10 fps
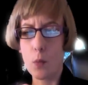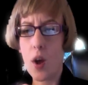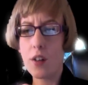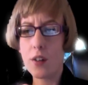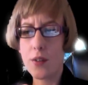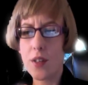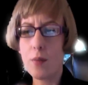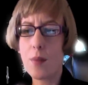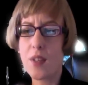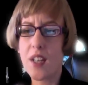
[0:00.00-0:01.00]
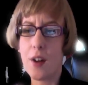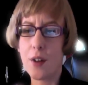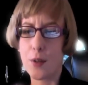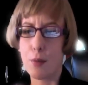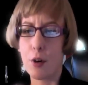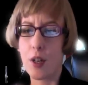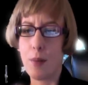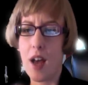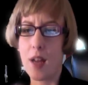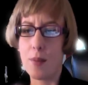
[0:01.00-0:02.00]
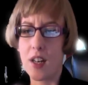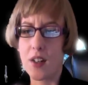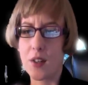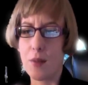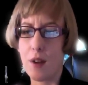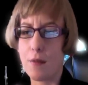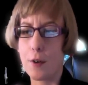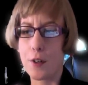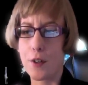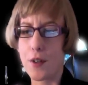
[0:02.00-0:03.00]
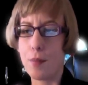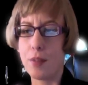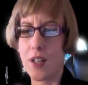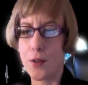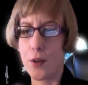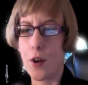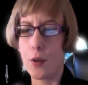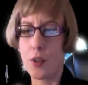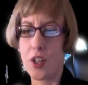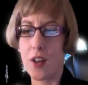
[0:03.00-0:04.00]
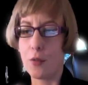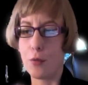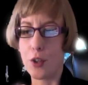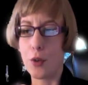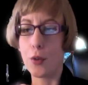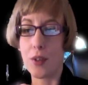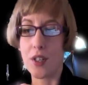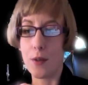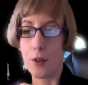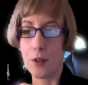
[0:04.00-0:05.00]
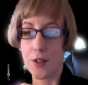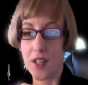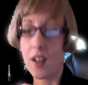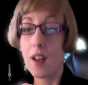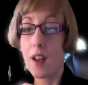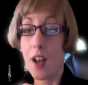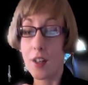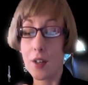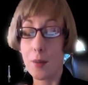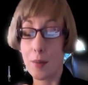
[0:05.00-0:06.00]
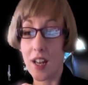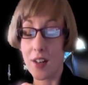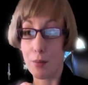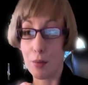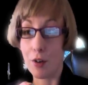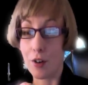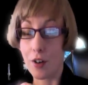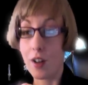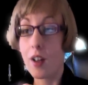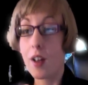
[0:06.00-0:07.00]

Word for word: Well, sometimes he held his burning pipe against my fur in some place or other, which I could reach only with difficulty, until it began to burn.